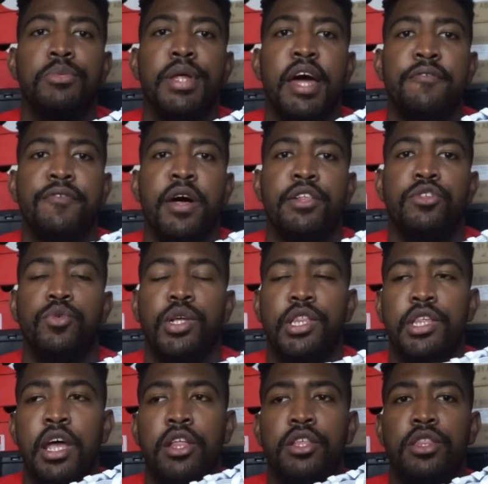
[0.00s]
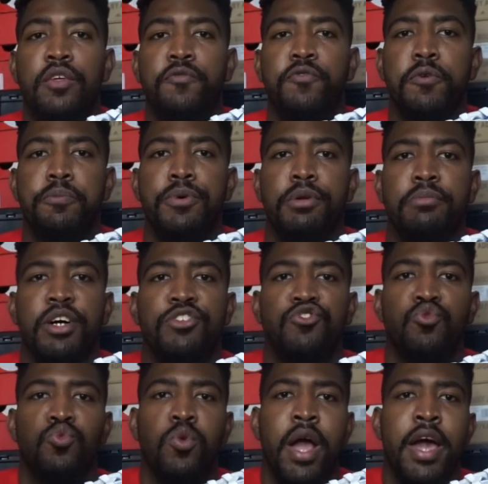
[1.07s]
and I found someone selling them for pretty much
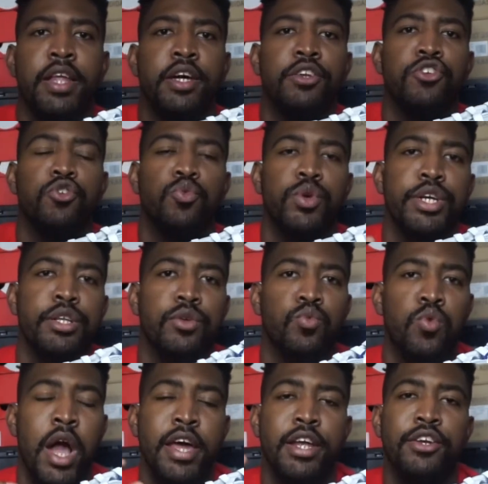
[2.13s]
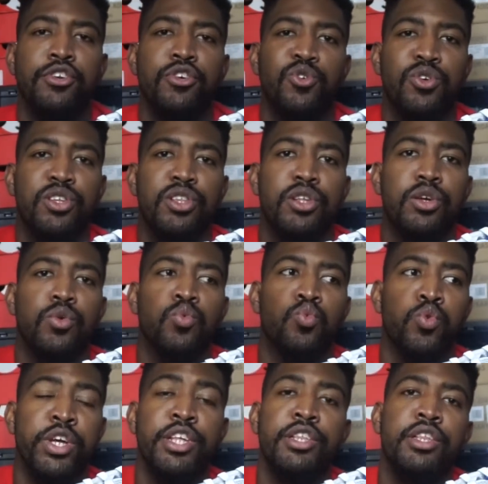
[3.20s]
right under
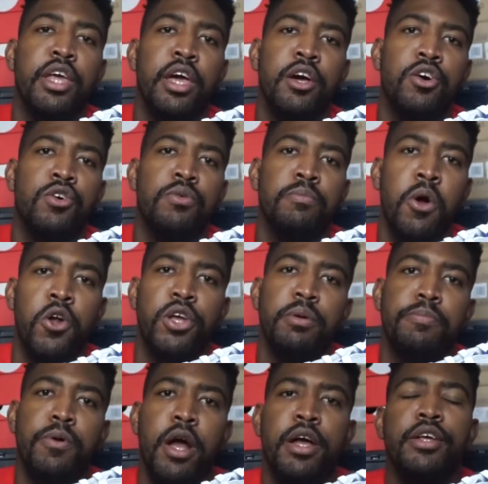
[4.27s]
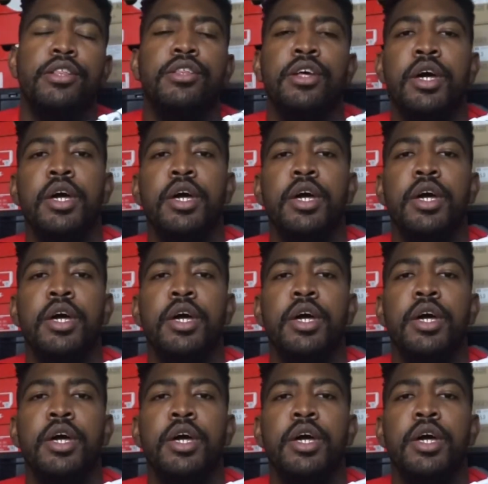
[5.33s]
resale market price,